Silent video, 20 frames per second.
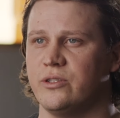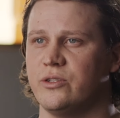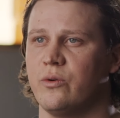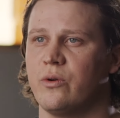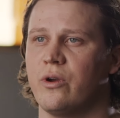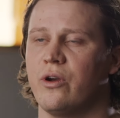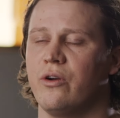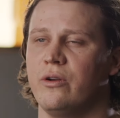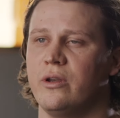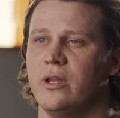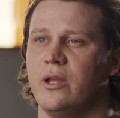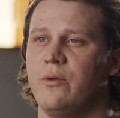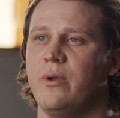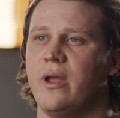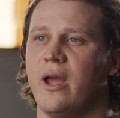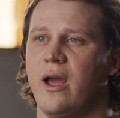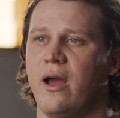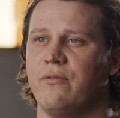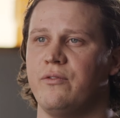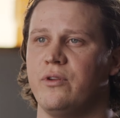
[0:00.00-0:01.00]
So currently
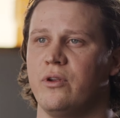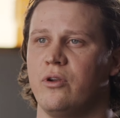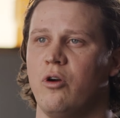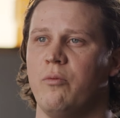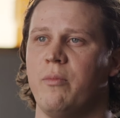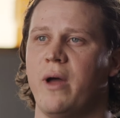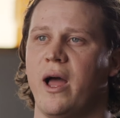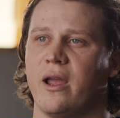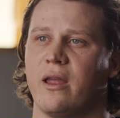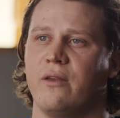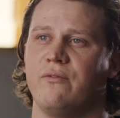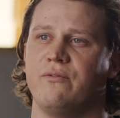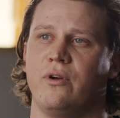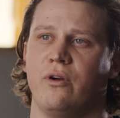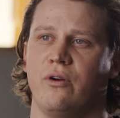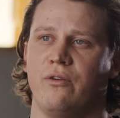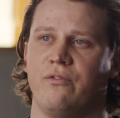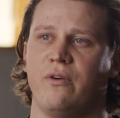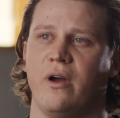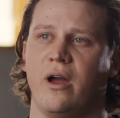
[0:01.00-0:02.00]
we have to go back and
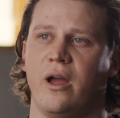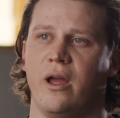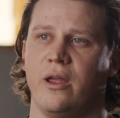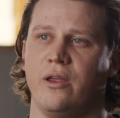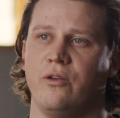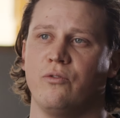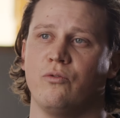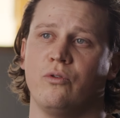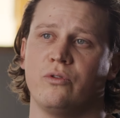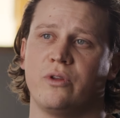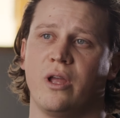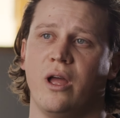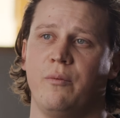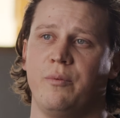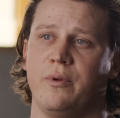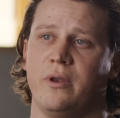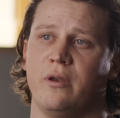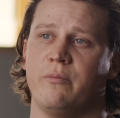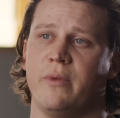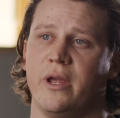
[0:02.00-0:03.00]
verify your old
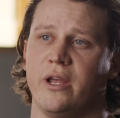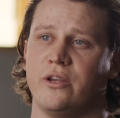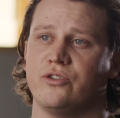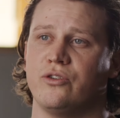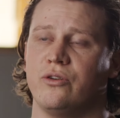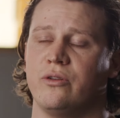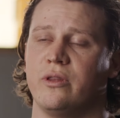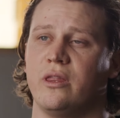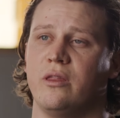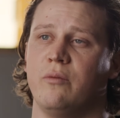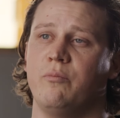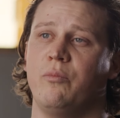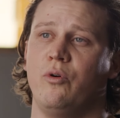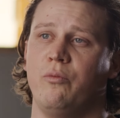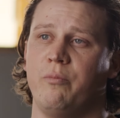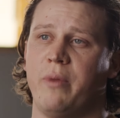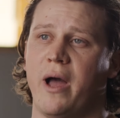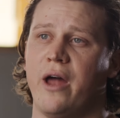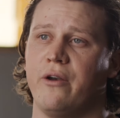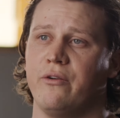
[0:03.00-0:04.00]
coupling to make sure that the
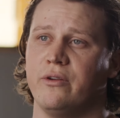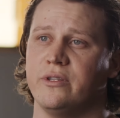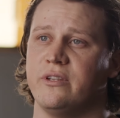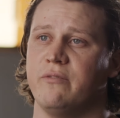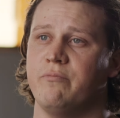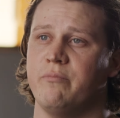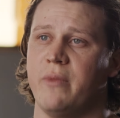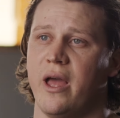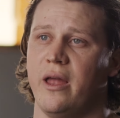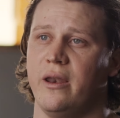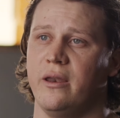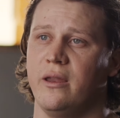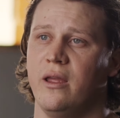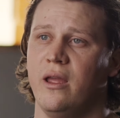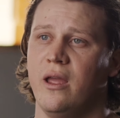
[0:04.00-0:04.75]
bolt patterns are met.